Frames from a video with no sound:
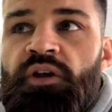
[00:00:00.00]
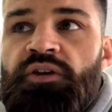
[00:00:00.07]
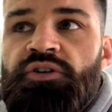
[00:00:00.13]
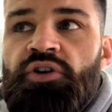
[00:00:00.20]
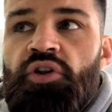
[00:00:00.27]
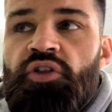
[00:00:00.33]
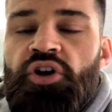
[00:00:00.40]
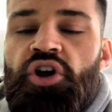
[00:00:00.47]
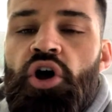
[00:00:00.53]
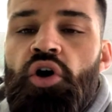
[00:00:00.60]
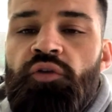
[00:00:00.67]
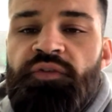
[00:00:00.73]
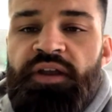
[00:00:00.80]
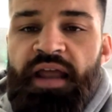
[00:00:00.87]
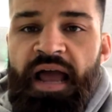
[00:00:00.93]
you know, the
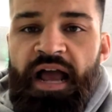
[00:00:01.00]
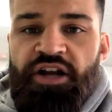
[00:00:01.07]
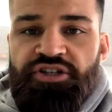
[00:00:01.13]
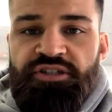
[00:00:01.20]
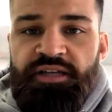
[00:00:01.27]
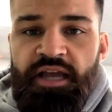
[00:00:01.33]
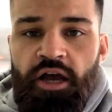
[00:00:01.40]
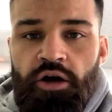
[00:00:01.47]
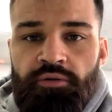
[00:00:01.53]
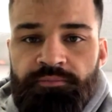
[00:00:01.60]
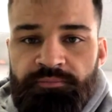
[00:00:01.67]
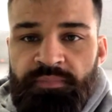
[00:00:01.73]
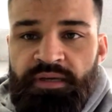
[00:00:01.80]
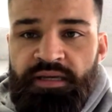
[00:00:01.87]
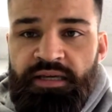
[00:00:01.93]
COVID actually helped
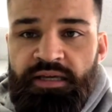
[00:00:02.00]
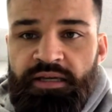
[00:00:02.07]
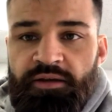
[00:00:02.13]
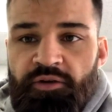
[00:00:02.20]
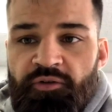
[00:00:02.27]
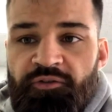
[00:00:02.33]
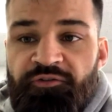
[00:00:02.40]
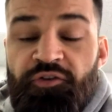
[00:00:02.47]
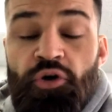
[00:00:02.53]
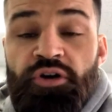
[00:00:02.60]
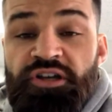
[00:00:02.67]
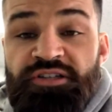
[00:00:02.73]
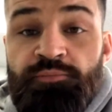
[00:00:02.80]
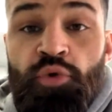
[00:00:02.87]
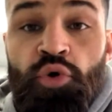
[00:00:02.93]
me
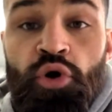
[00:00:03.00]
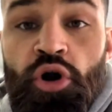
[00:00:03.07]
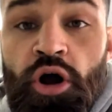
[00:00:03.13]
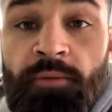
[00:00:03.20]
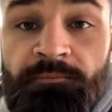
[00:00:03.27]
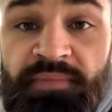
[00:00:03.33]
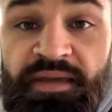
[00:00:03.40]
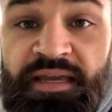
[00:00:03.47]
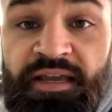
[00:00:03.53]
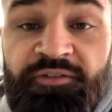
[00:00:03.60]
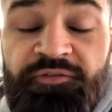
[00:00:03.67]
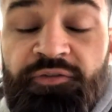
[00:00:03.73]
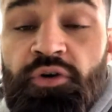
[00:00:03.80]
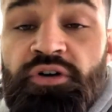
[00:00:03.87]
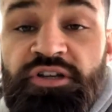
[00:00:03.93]
focus more on me and
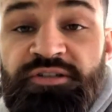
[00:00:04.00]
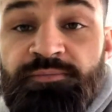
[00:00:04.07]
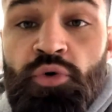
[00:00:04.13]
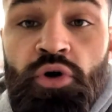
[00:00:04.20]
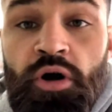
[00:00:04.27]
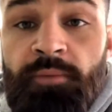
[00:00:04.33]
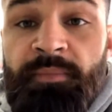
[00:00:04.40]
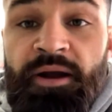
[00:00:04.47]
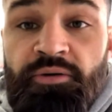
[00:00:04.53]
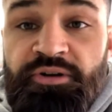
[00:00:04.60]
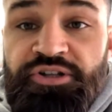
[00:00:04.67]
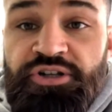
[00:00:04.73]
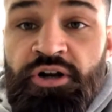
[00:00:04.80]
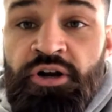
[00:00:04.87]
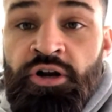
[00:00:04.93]
focus more on my
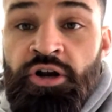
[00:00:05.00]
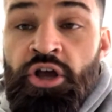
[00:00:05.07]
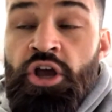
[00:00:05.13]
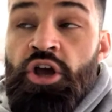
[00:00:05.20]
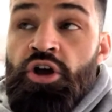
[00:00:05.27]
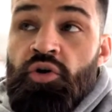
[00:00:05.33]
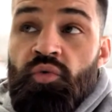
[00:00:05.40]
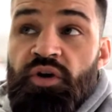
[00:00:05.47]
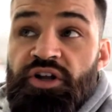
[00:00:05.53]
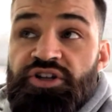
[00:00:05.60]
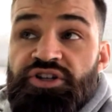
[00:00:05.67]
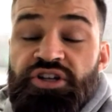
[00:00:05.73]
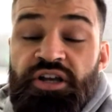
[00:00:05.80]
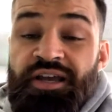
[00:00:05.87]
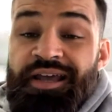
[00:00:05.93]
return,
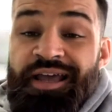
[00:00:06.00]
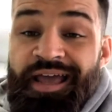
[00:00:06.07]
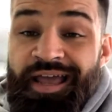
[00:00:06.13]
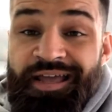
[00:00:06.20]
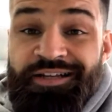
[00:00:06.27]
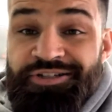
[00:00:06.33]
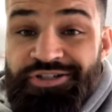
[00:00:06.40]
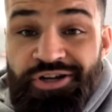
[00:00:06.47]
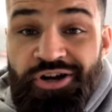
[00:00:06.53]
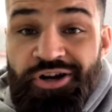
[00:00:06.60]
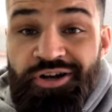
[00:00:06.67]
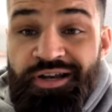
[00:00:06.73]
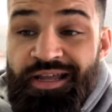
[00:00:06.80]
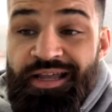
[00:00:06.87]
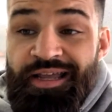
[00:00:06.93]
which in
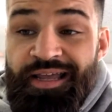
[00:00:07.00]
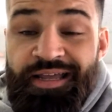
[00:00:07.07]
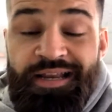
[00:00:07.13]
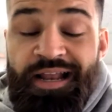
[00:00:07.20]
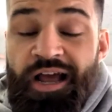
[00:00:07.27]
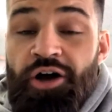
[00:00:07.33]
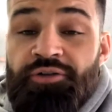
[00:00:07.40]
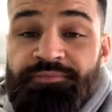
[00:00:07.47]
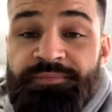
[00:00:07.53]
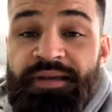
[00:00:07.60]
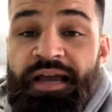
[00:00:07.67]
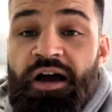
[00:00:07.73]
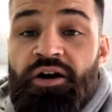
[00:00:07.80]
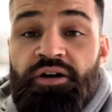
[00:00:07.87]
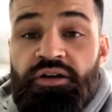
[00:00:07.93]
turn, it, it helped me
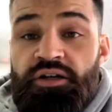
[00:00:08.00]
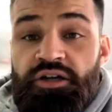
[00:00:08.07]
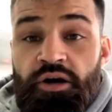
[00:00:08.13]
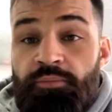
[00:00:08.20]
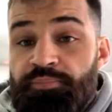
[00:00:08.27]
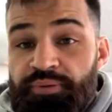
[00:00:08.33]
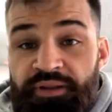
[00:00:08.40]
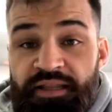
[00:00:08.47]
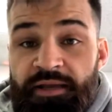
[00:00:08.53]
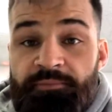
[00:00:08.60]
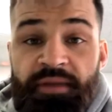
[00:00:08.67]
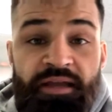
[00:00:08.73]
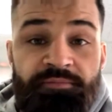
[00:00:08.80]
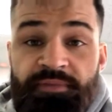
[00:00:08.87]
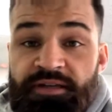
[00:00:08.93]
out completely. It
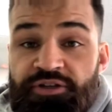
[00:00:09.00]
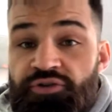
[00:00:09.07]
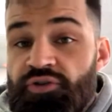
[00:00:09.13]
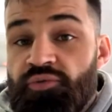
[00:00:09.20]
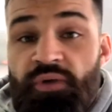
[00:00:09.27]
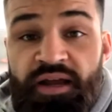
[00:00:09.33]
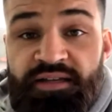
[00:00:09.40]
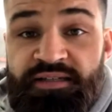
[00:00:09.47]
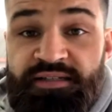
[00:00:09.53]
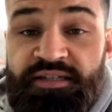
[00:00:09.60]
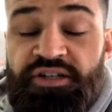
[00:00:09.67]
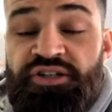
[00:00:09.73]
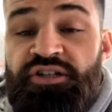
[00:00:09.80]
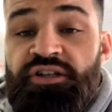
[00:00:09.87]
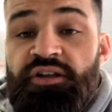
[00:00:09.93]
made me do the right
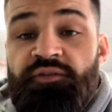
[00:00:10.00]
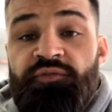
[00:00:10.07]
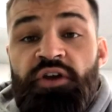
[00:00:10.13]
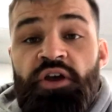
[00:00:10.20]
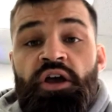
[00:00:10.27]
decision of,